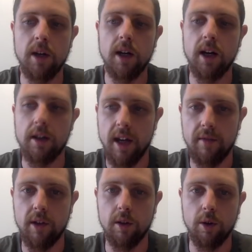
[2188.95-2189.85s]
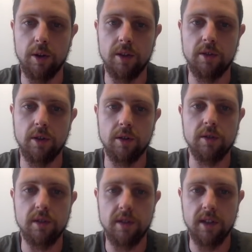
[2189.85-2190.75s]
the heavier loading
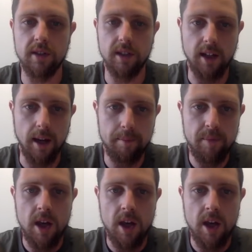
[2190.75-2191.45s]
zones and things like that.